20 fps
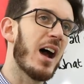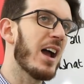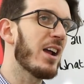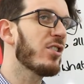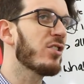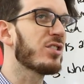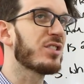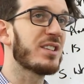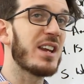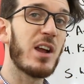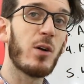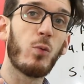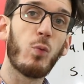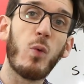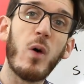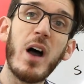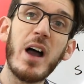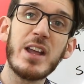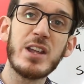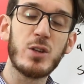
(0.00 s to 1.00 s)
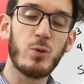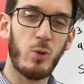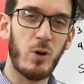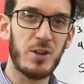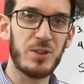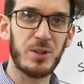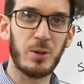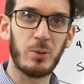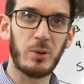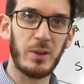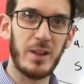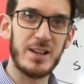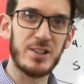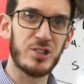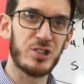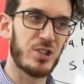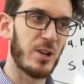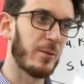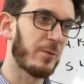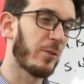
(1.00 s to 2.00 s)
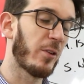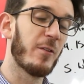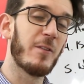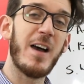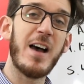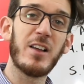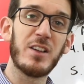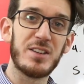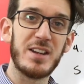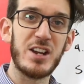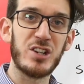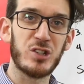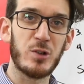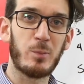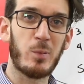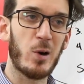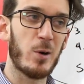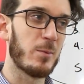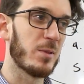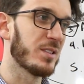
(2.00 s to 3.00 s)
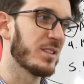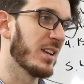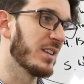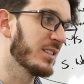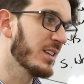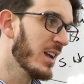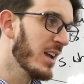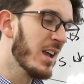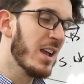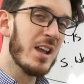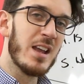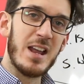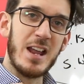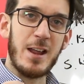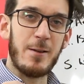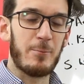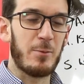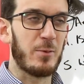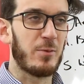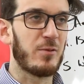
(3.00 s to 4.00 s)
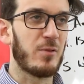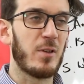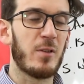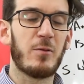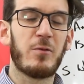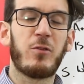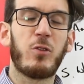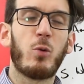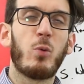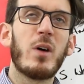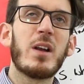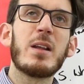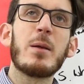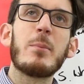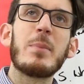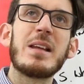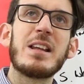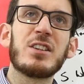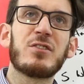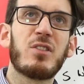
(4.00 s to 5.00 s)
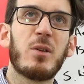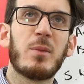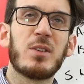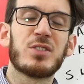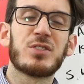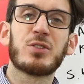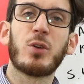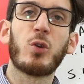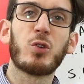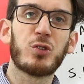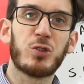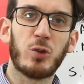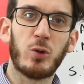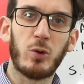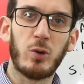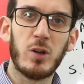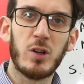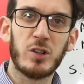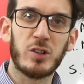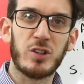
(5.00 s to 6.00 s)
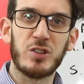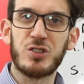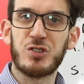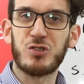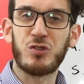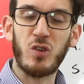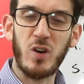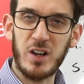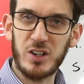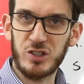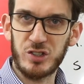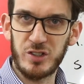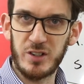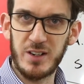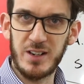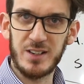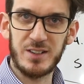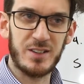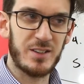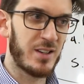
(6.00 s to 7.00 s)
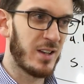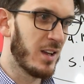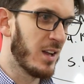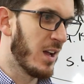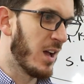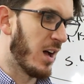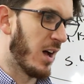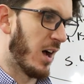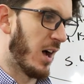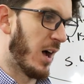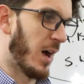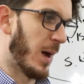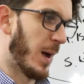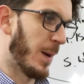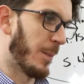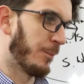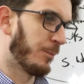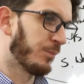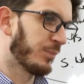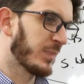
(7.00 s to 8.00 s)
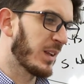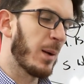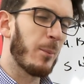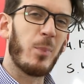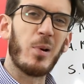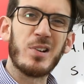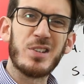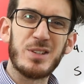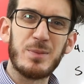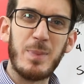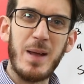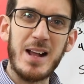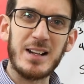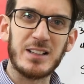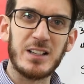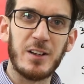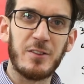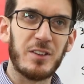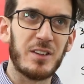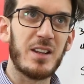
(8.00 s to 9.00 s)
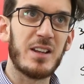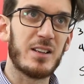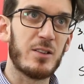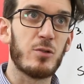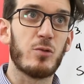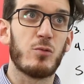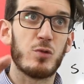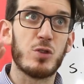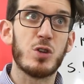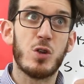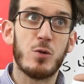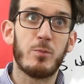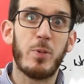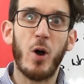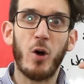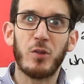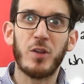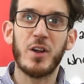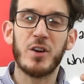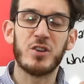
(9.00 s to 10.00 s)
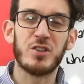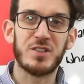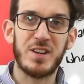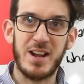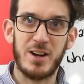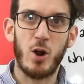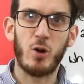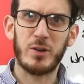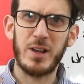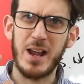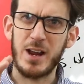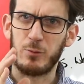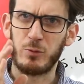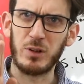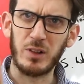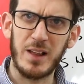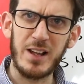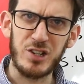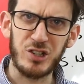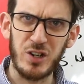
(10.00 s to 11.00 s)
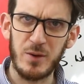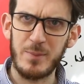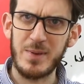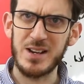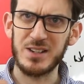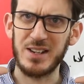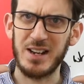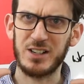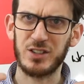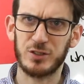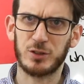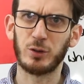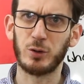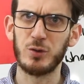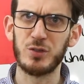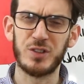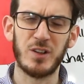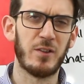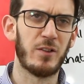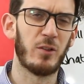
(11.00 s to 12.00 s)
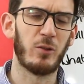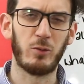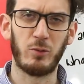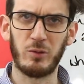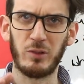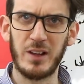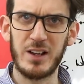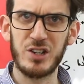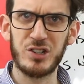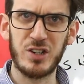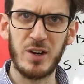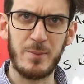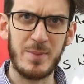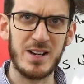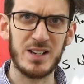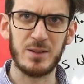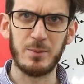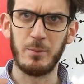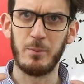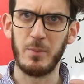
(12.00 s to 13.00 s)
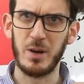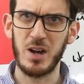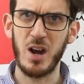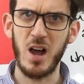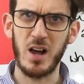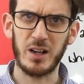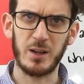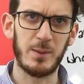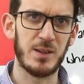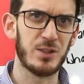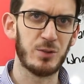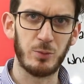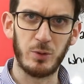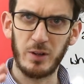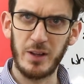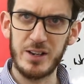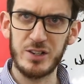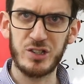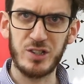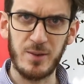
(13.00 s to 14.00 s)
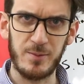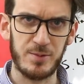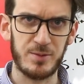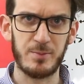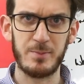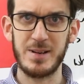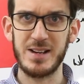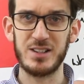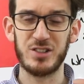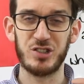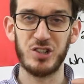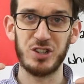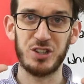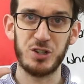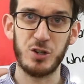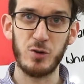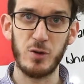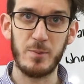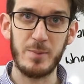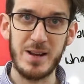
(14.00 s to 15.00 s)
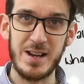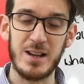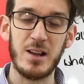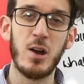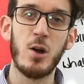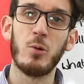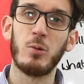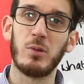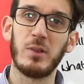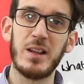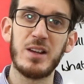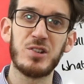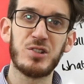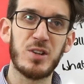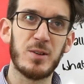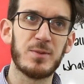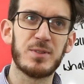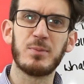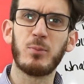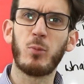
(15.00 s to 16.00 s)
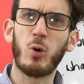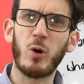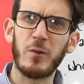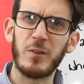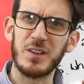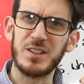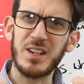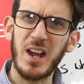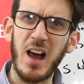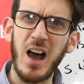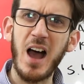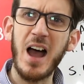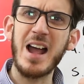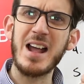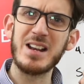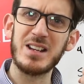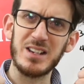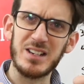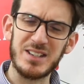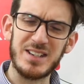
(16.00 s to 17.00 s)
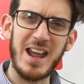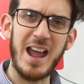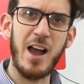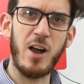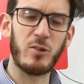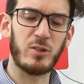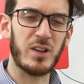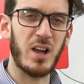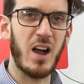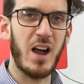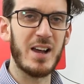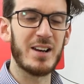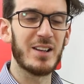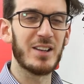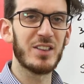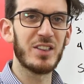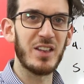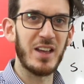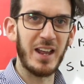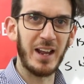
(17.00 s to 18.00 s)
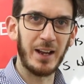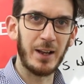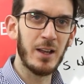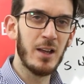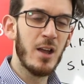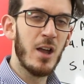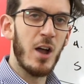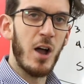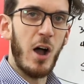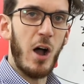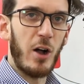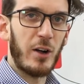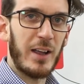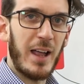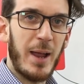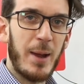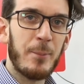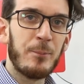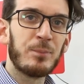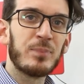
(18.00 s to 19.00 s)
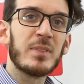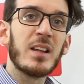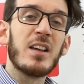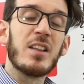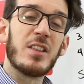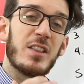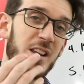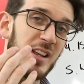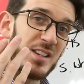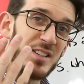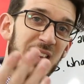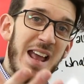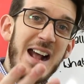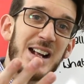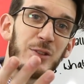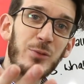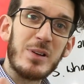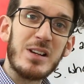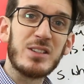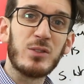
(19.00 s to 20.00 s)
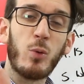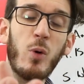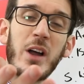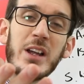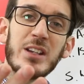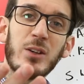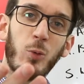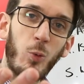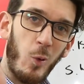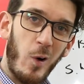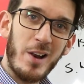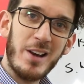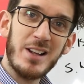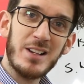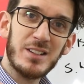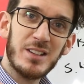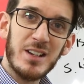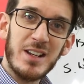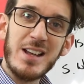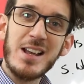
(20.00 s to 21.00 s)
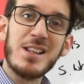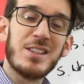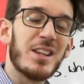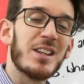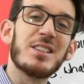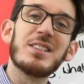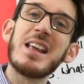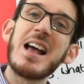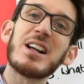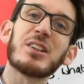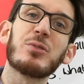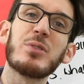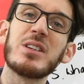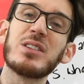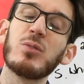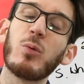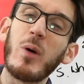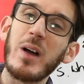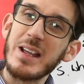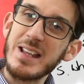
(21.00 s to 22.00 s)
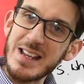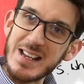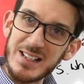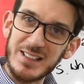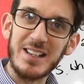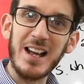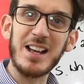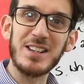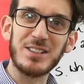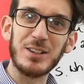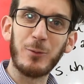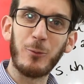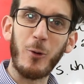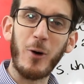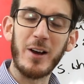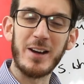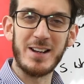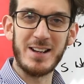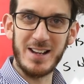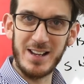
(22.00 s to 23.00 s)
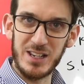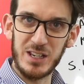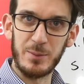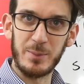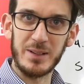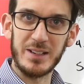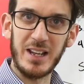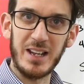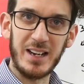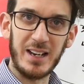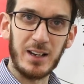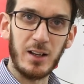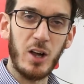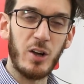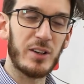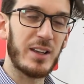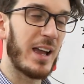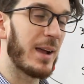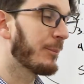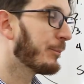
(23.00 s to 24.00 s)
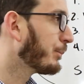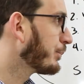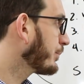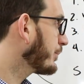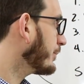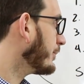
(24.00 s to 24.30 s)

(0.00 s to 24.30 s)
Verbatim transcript: I understand why you want the relationship for validation purposes and for what it means from a social constructionist um, perspective you both understand, okay, relationship means exclusive, relationship means monogamous, relationships means just you and me, relationships more of a tied down kind of thing, okay? The exact reason why you want it is the exact reason why he doesn't want it in the beginning, okay?